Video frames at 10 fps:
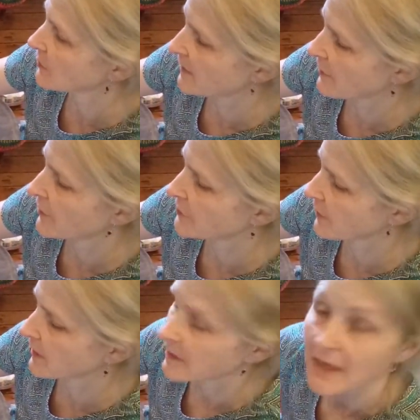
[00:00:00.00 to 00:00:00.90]
in with the
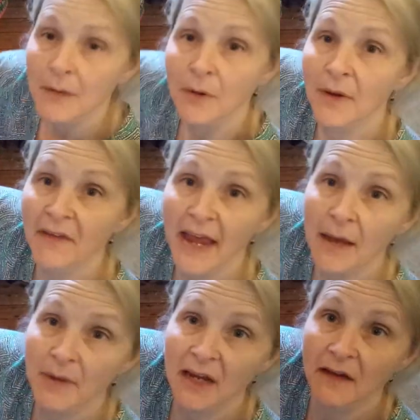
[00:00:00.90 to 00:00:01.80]
hardware. But we have a
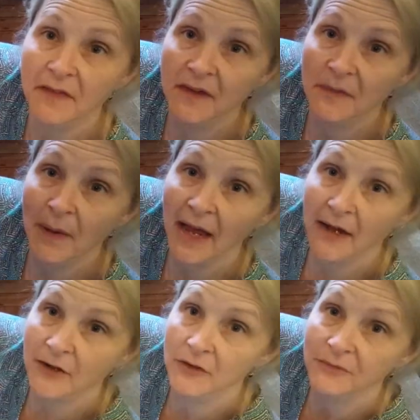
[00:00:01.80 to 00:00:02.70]
hammock of this
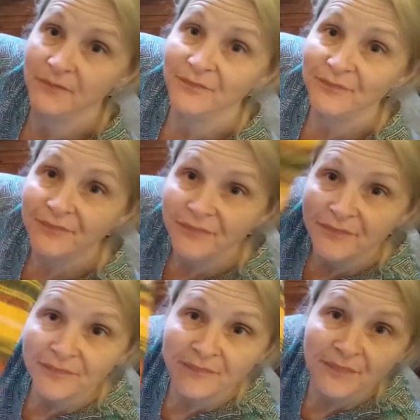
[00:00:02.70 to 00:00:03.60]
pattern,
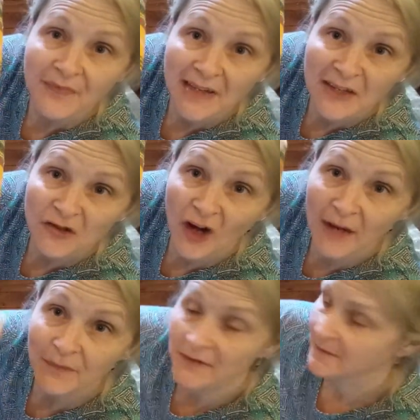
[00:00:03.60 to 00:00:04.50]

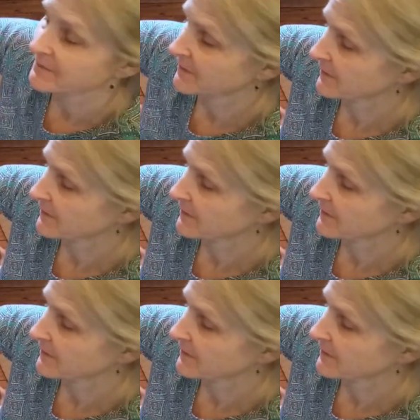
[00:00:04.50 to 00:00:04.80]
stripes.